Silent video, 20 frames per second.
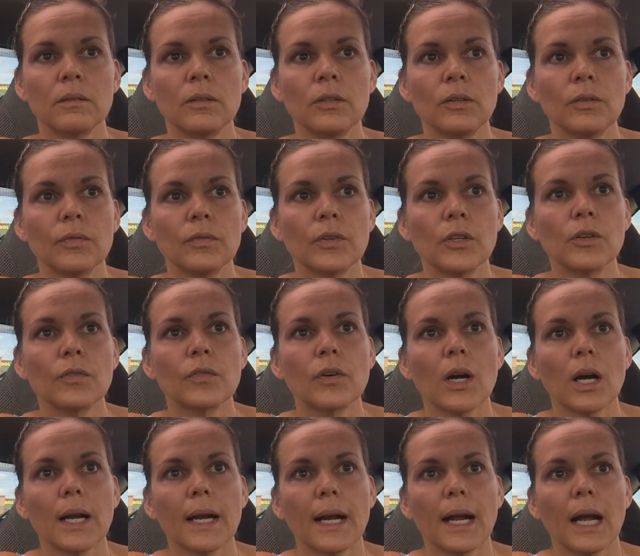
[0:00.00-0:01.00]
you've
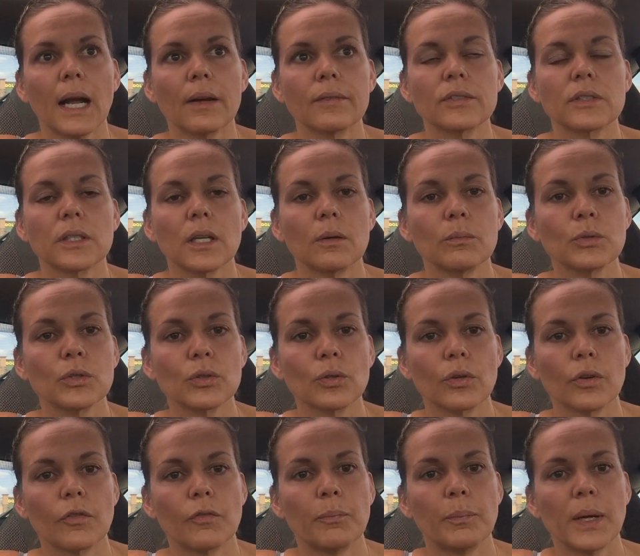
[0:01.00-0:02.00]
got to have some
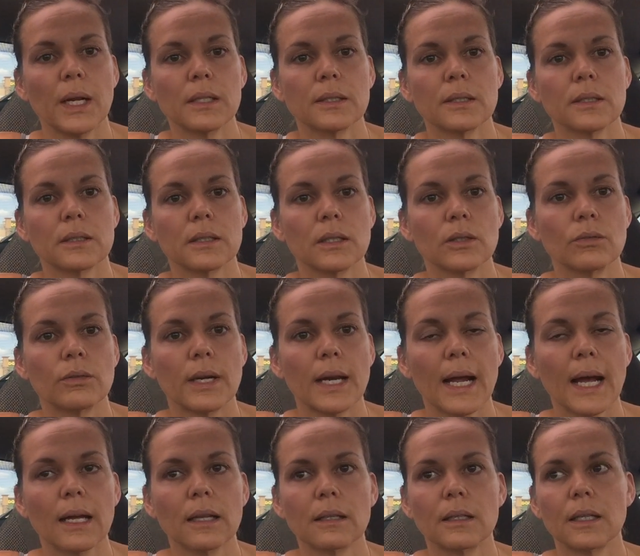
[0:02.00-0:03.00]
sort of basis in
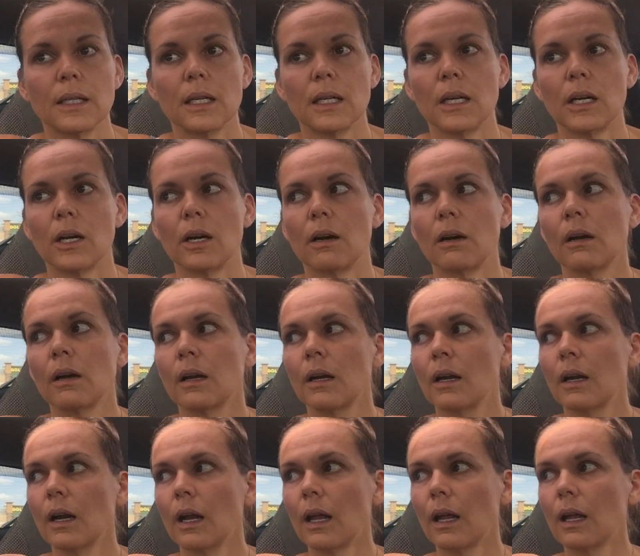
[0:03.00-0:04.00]
reality here.
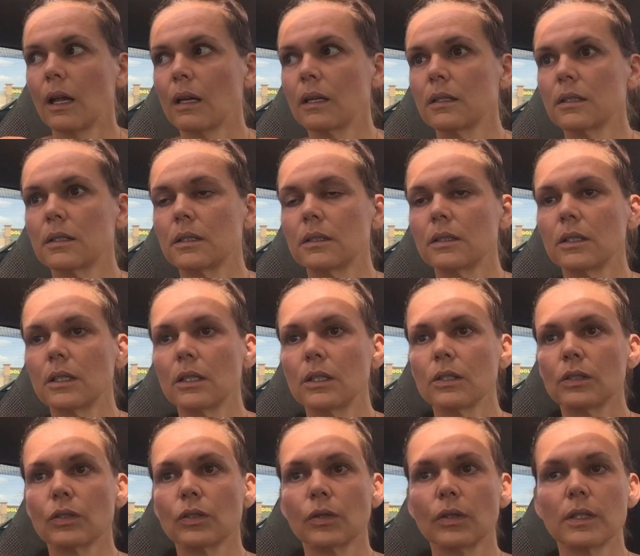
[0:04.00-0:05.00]
And
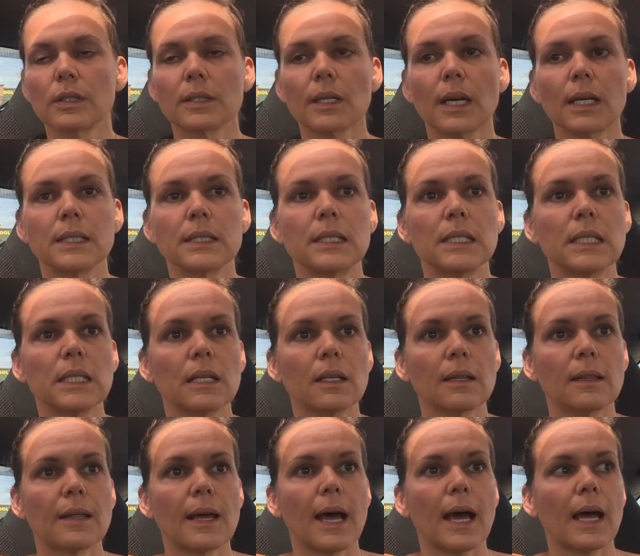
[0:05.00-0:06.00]
so this
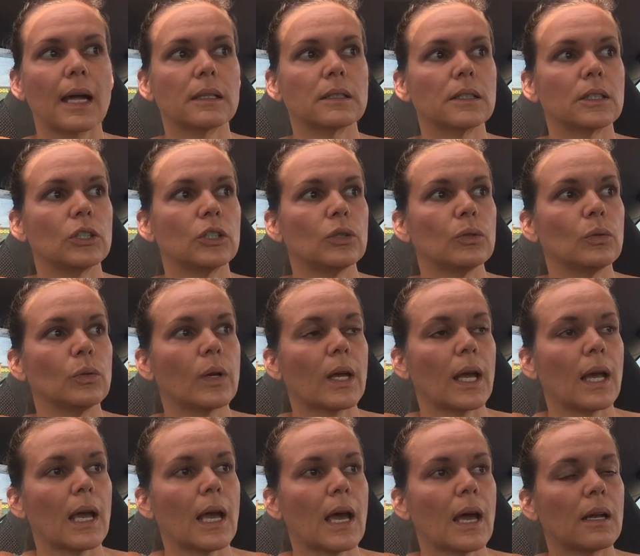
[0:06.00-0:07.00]
idea that you
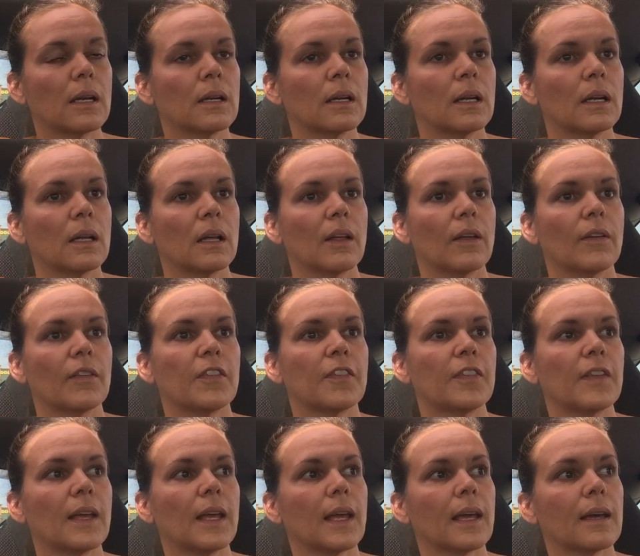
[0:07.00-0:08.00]
can
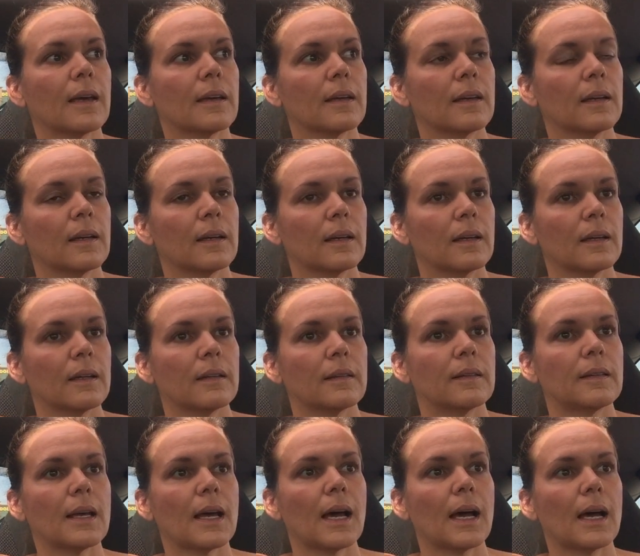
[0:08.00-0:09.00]
think
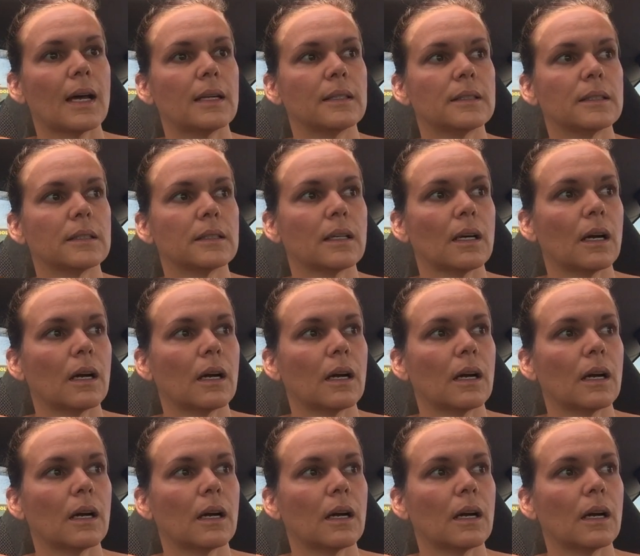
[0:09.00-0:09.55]
that,